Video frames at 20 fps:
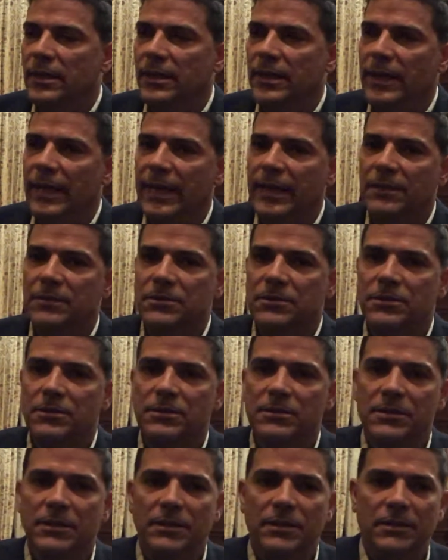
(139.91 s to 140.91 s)

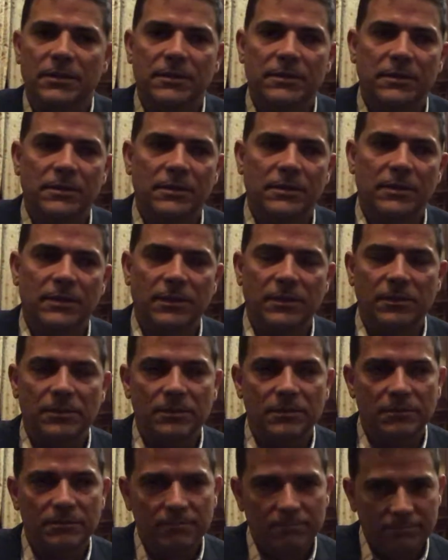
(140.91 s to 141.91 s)
answers and
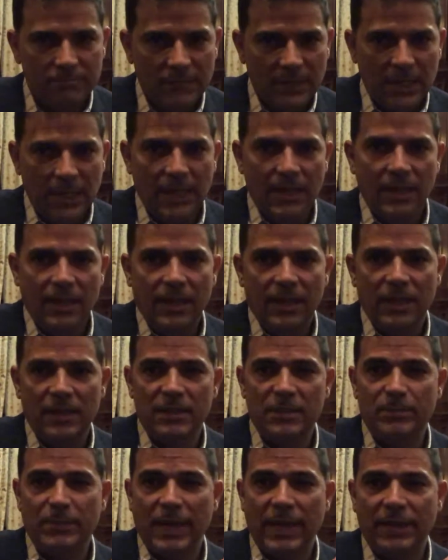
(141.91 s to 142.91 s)
little, in
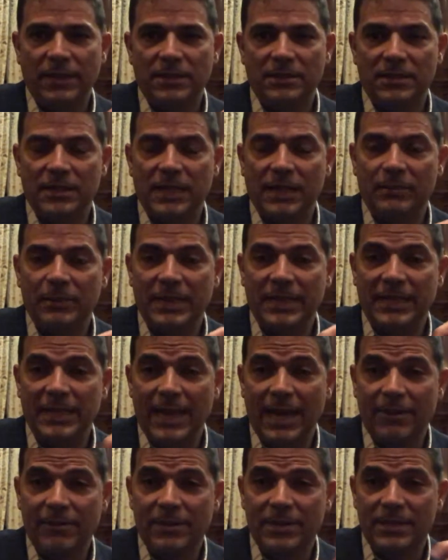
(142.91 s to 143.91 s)
Spanish, se llaman
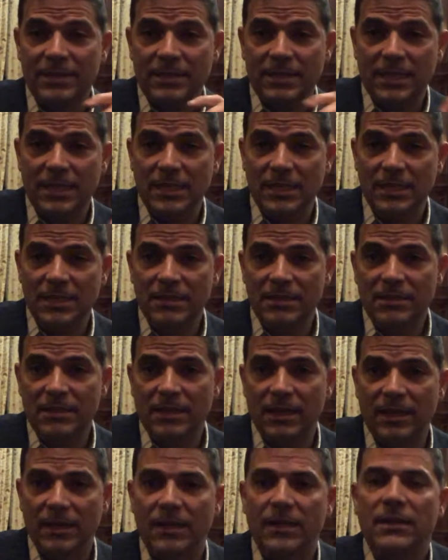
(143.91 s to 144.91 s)
llaves, keys
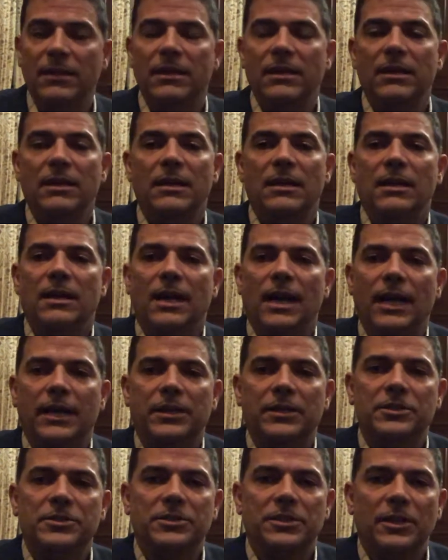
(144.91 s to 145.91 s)
that I
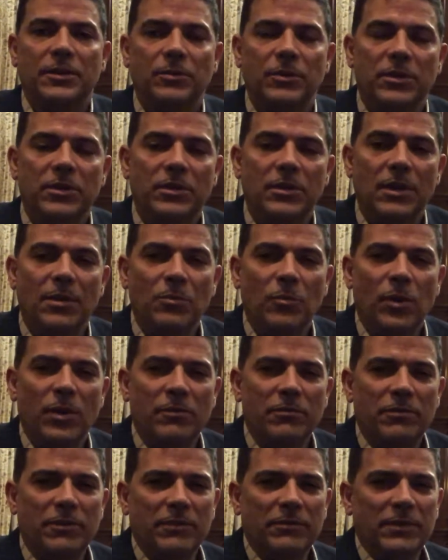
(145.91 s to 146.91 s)
can share with you. I'm
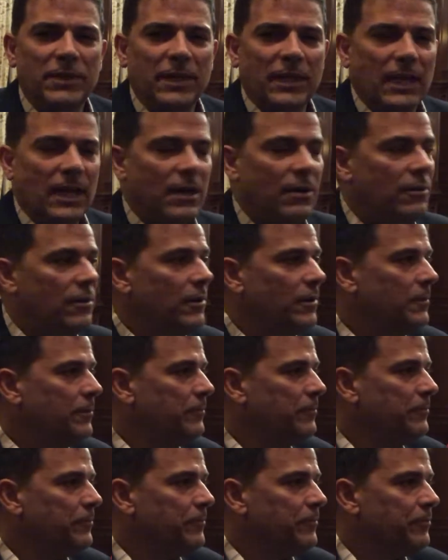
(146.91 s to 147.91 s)
$150 an hour.
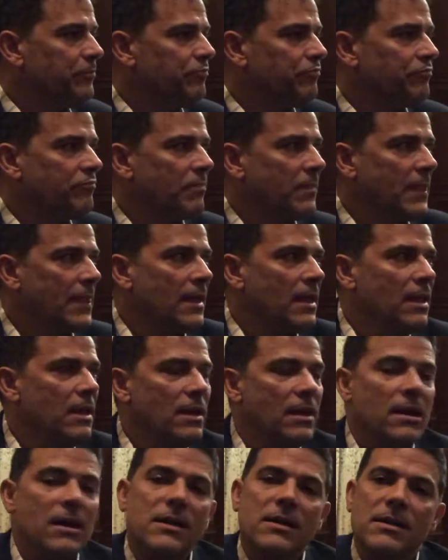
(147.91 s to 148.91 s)

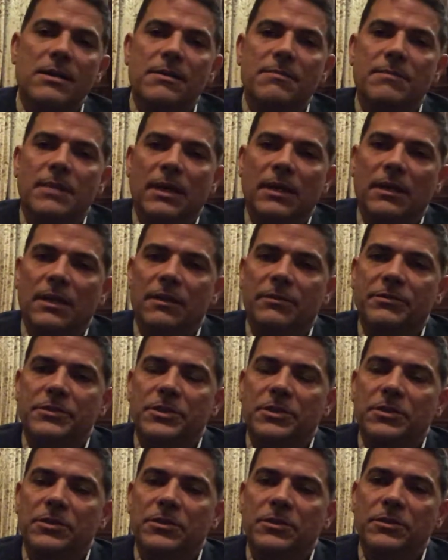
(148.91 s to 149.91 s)
I love
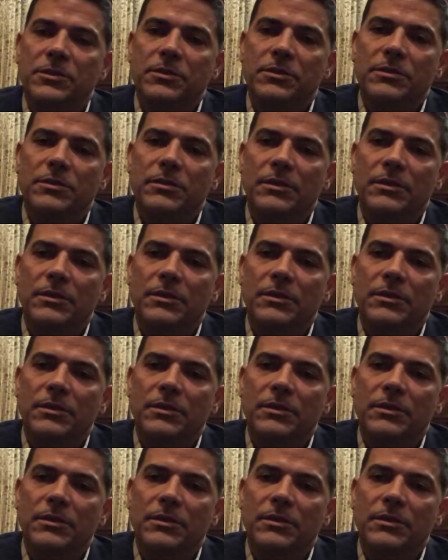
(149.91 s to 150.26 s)
to